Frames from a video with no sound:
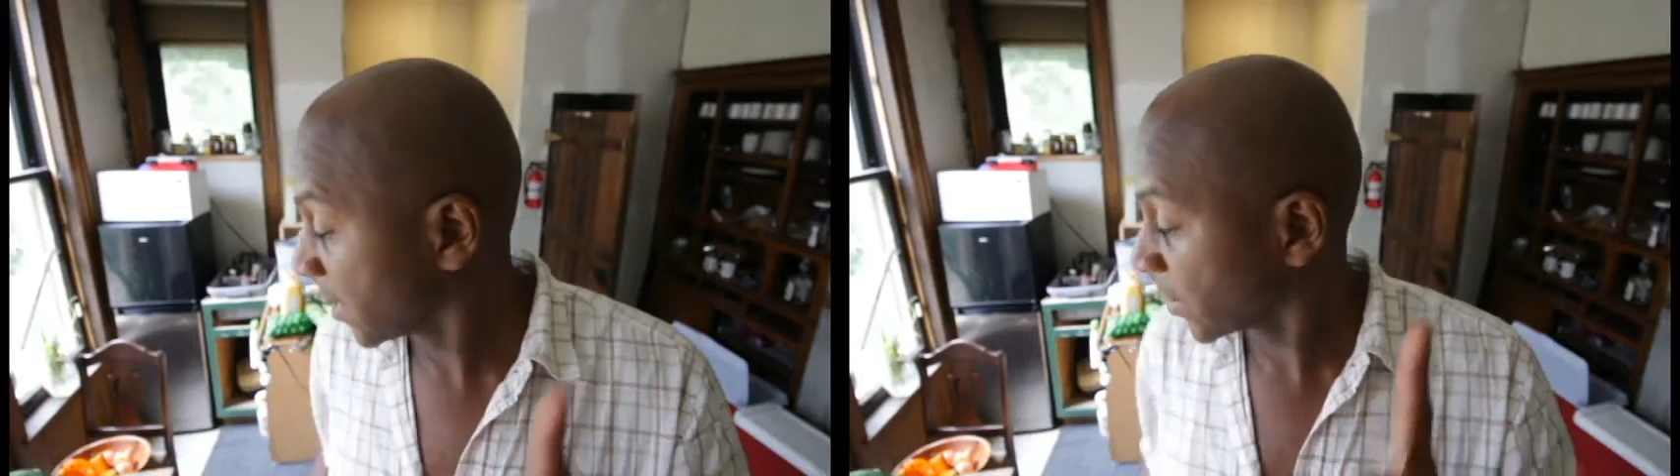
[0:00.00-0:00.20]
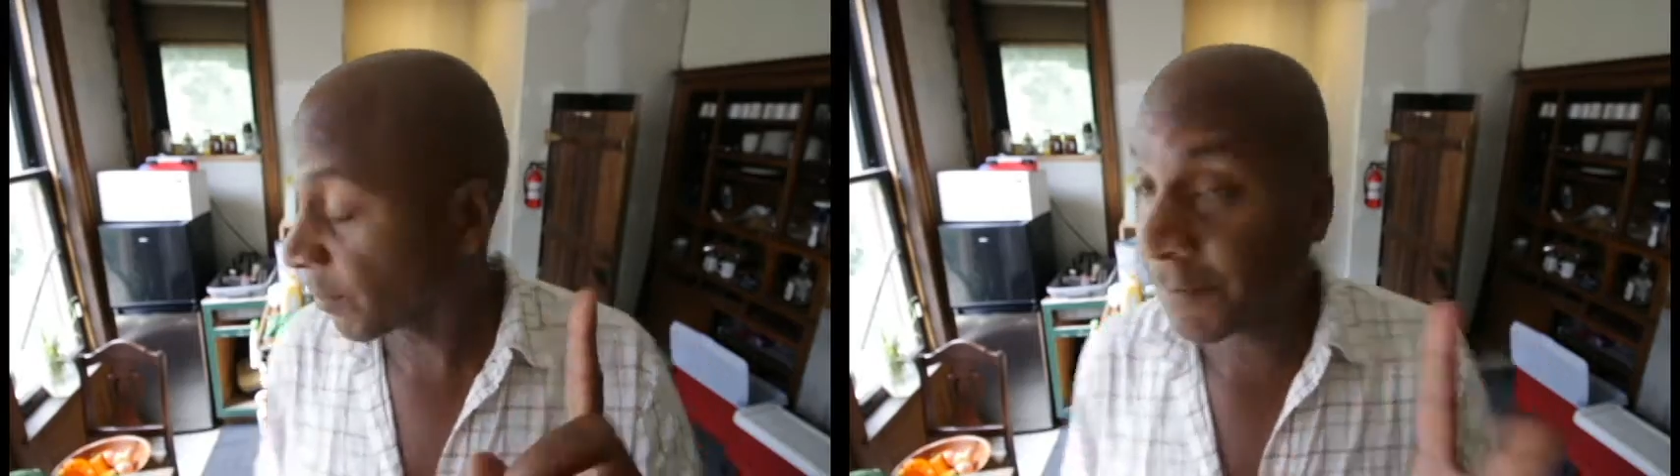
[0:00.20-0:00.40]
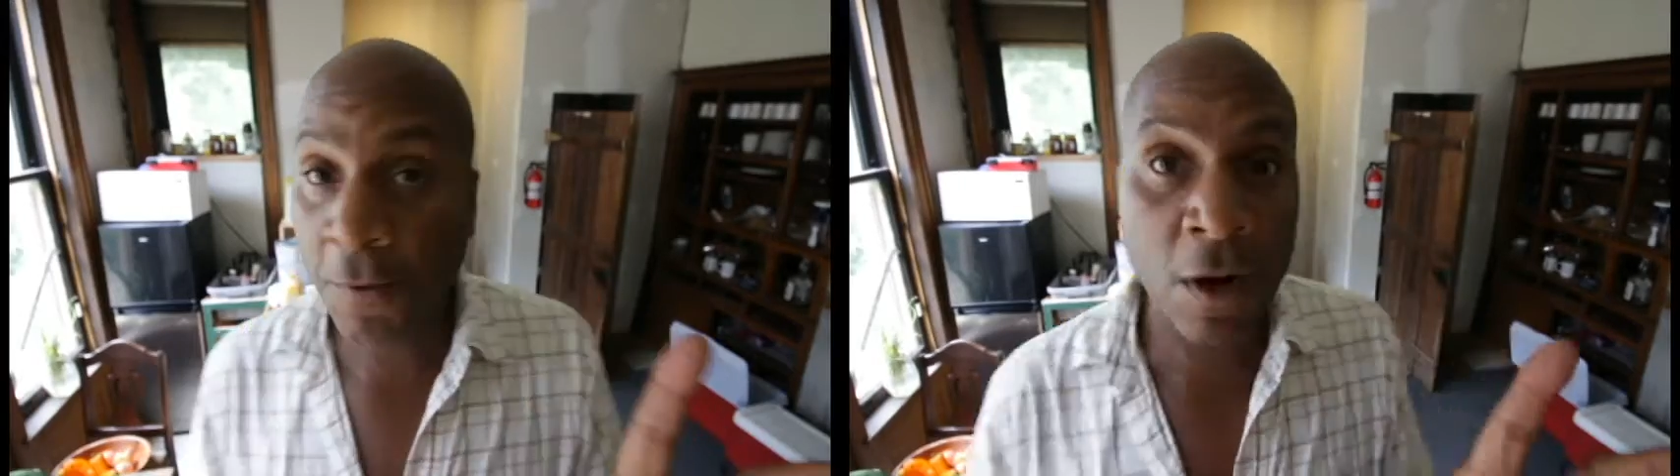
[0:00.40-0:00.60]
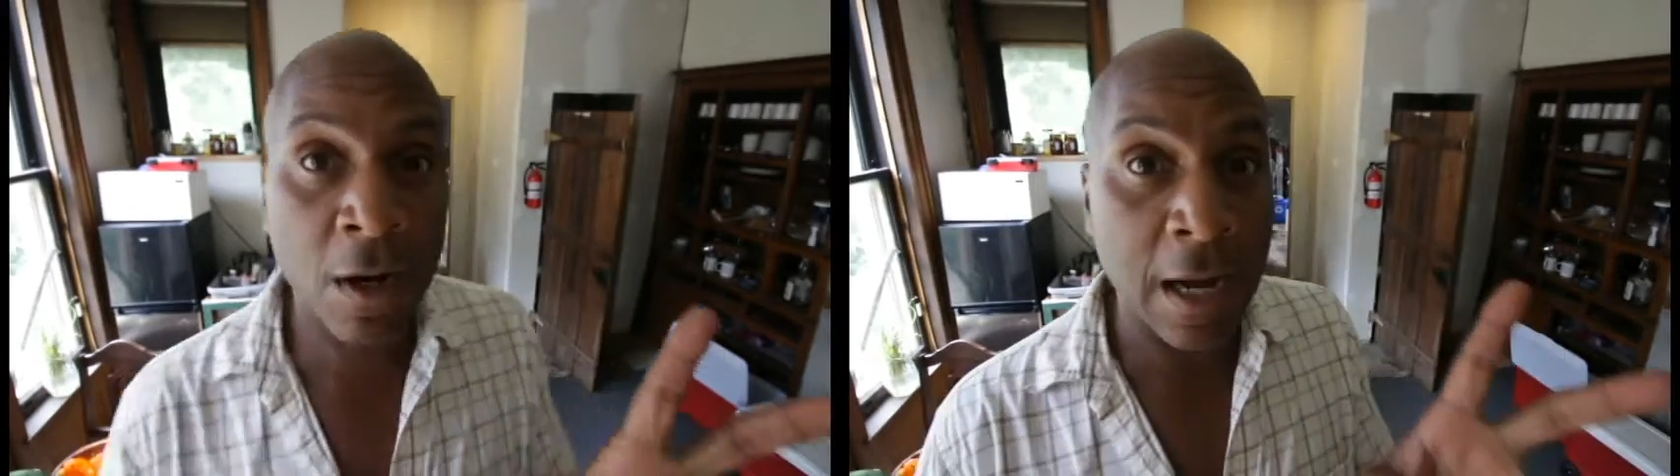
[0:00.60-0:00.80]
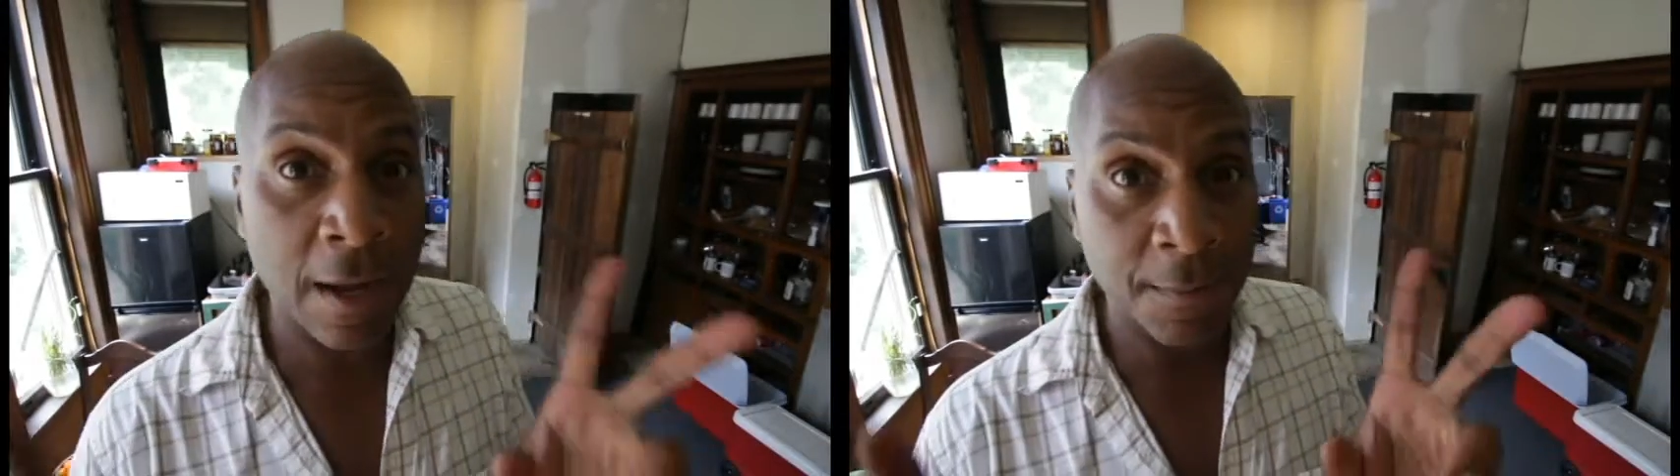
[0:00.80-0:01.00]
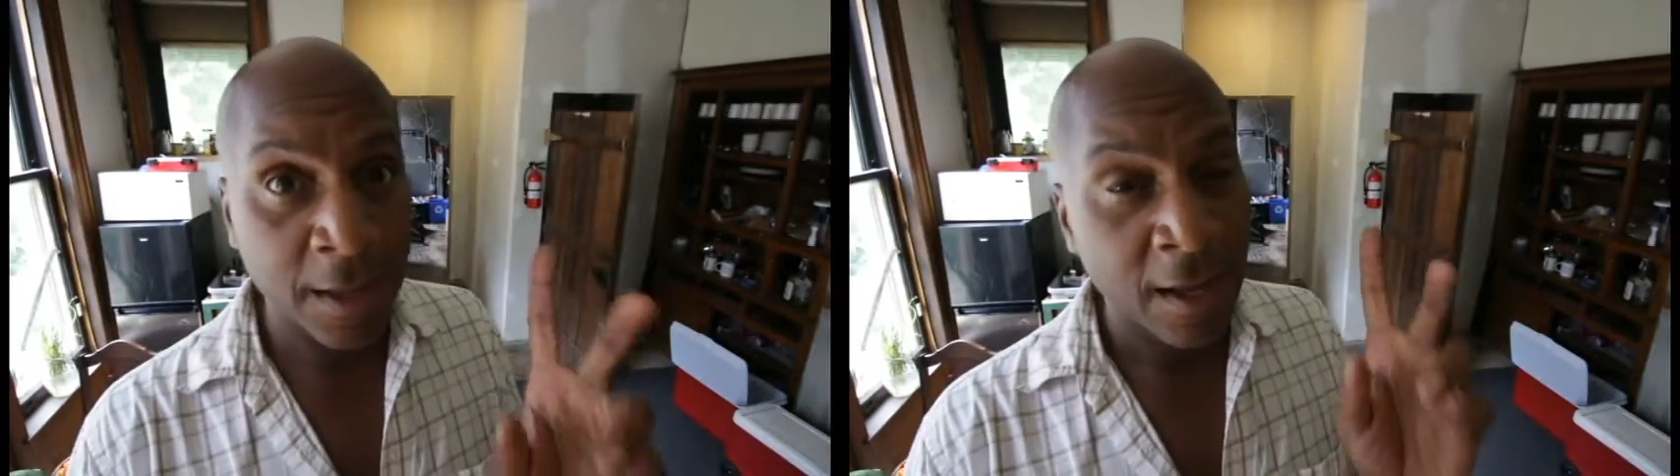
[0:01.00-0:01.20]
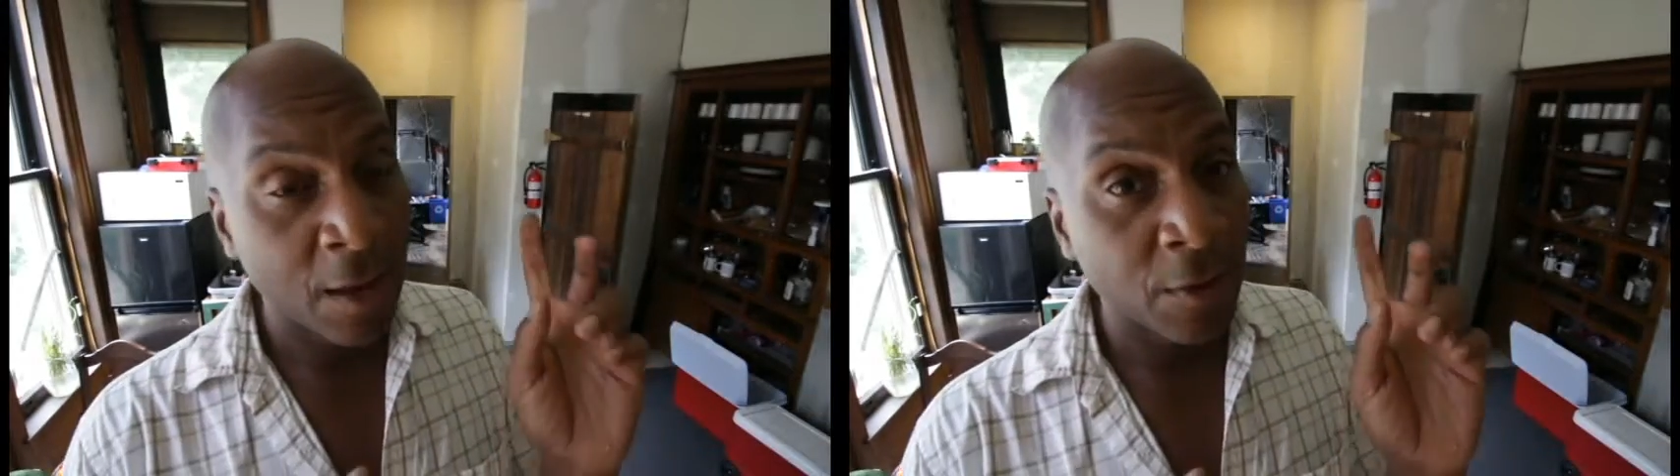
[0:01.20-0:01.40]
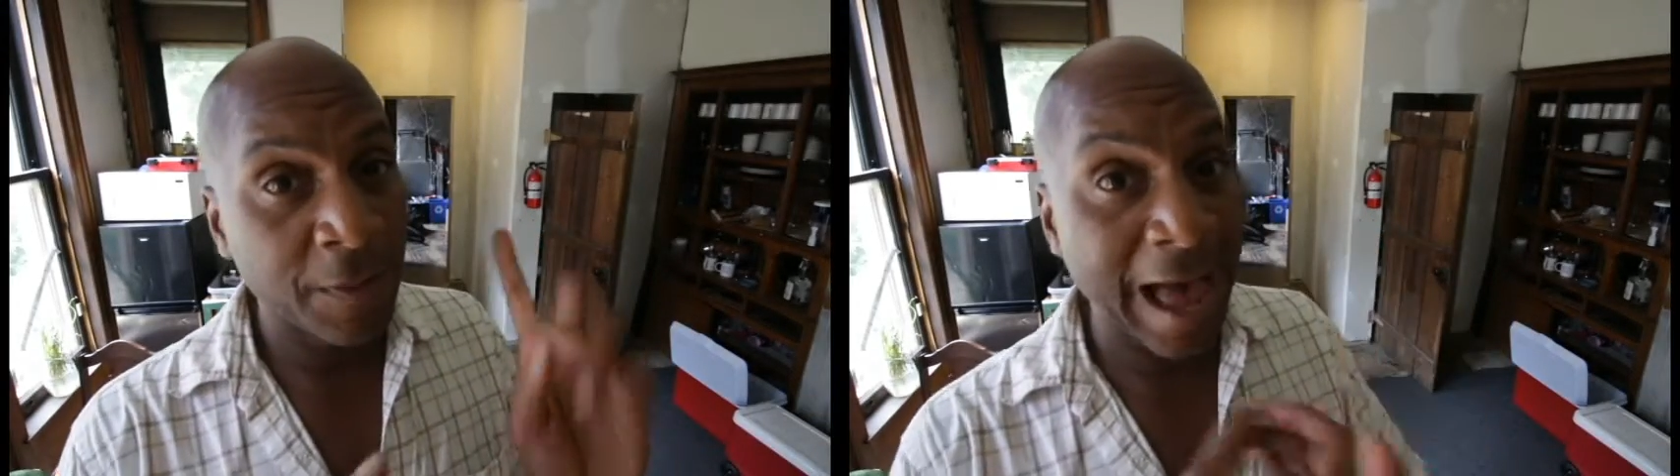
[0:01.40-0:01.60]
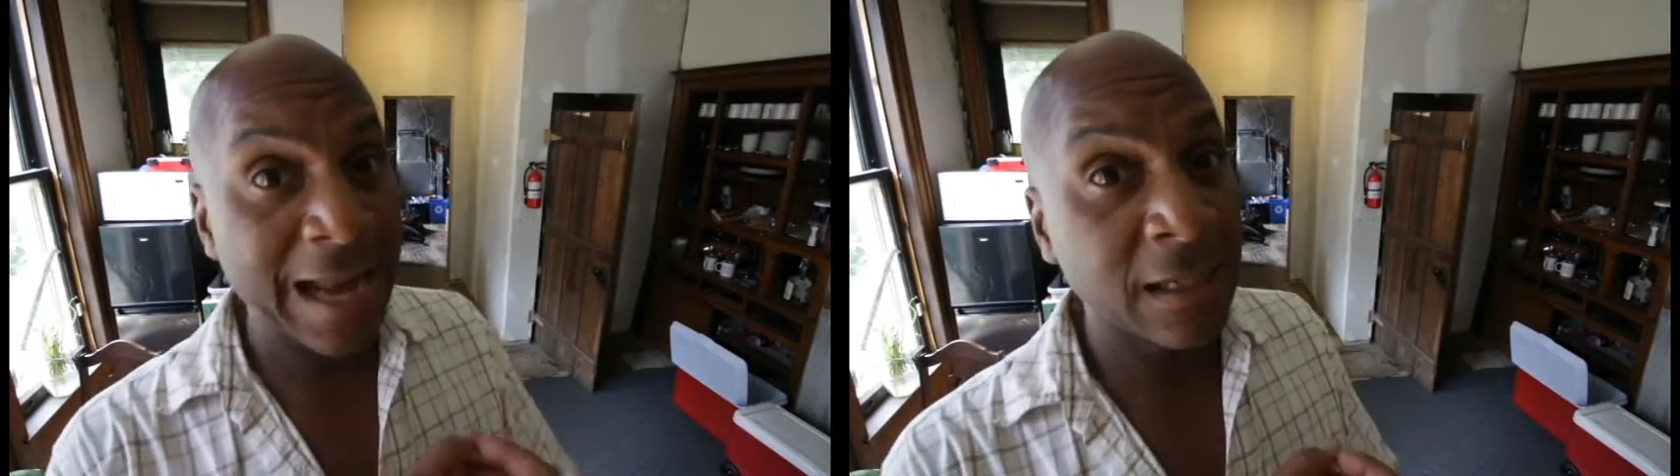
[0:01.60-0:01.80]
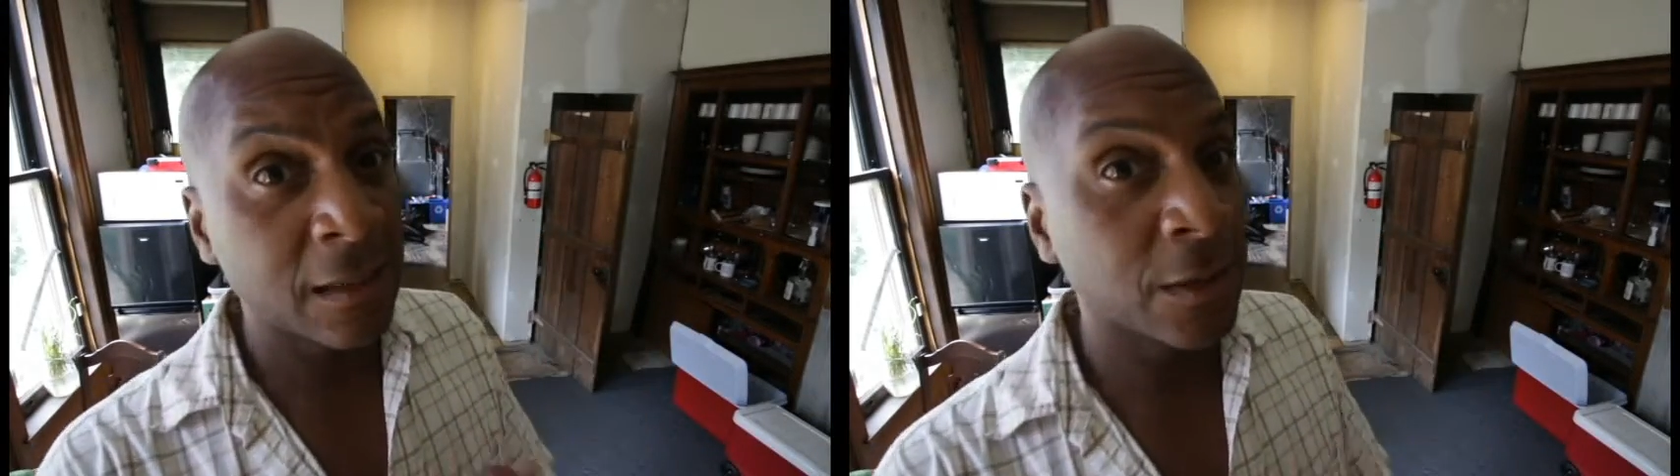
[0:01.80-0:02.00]
So before um,
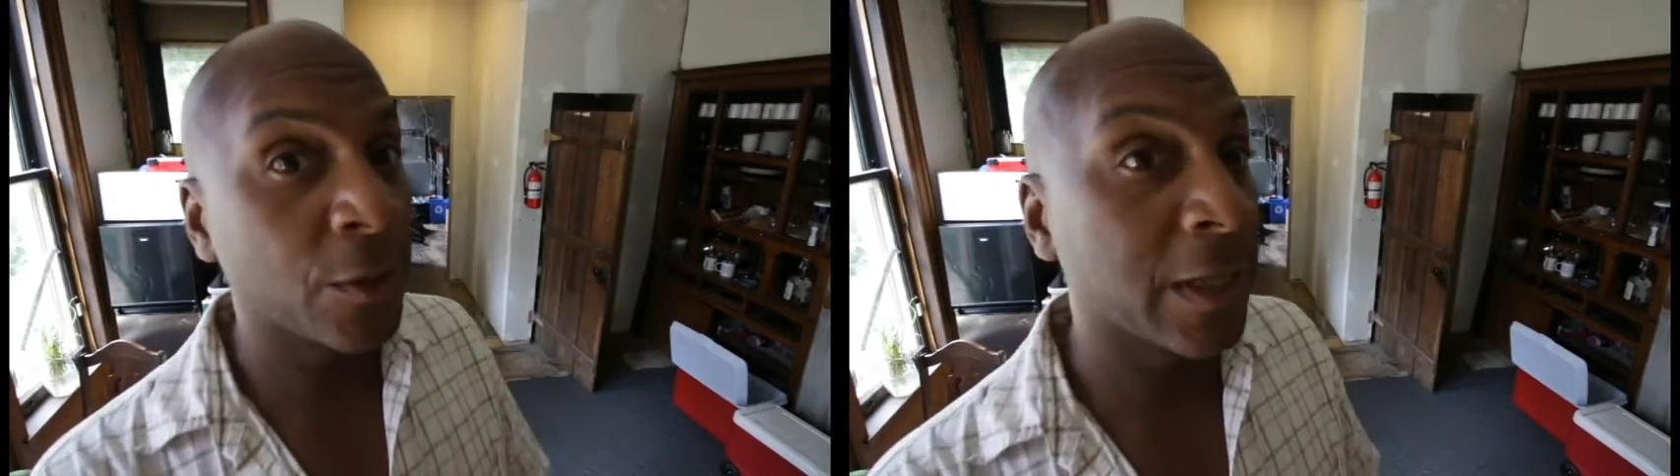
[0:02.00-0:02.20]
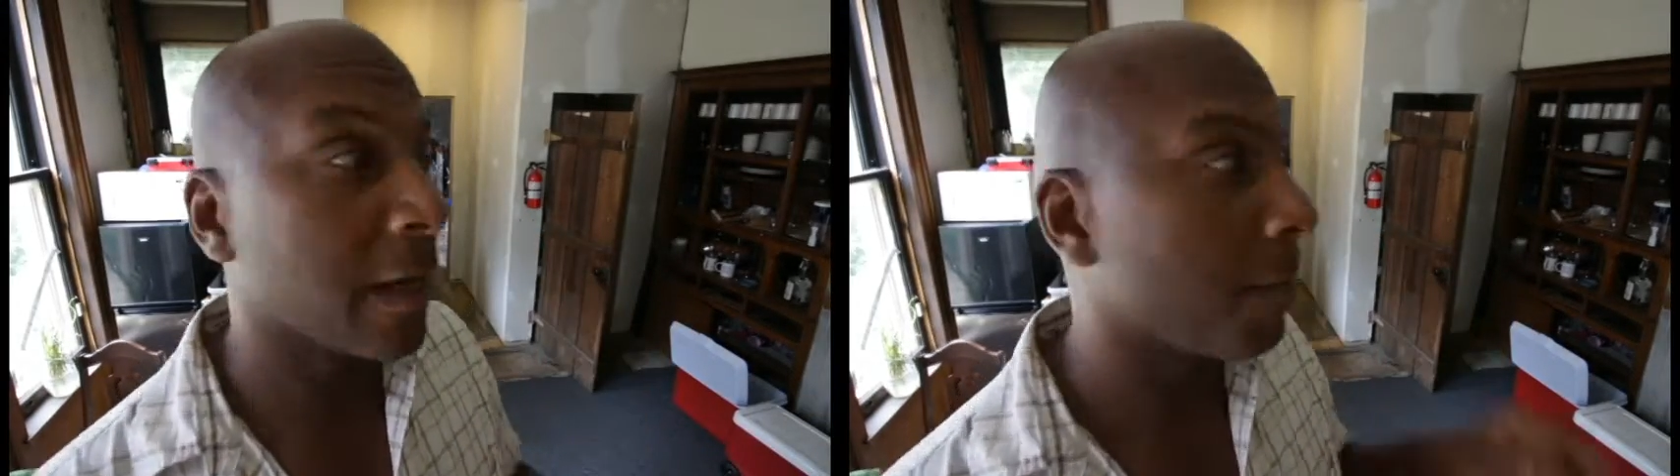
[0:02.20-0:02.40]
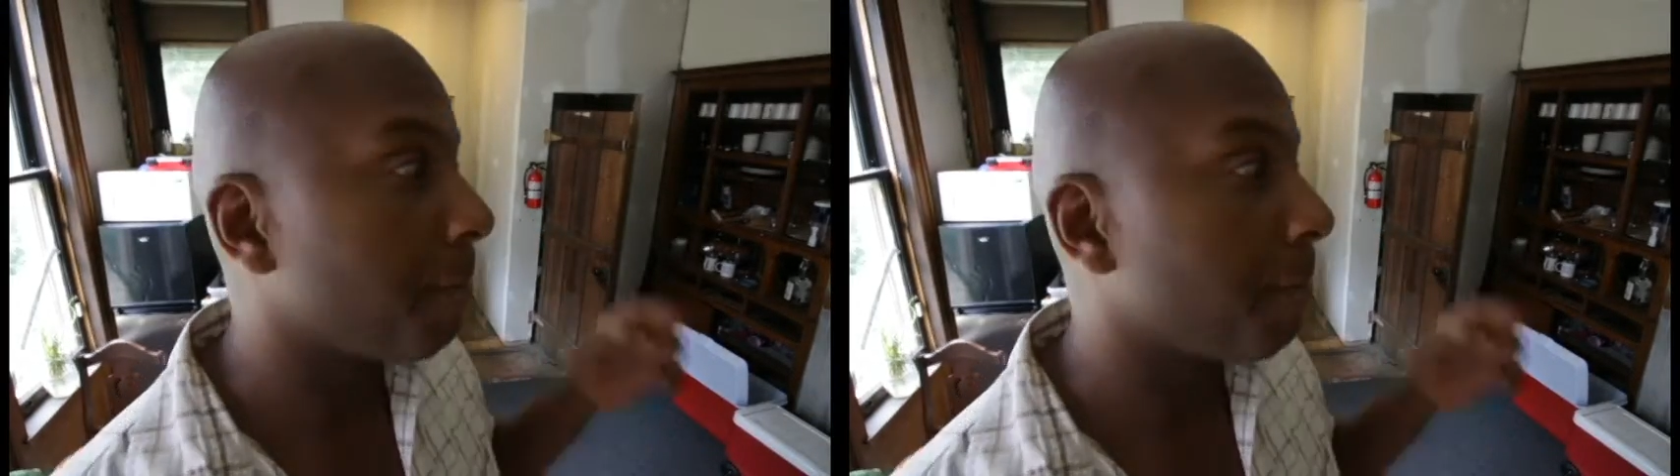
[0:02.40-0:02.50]
that included a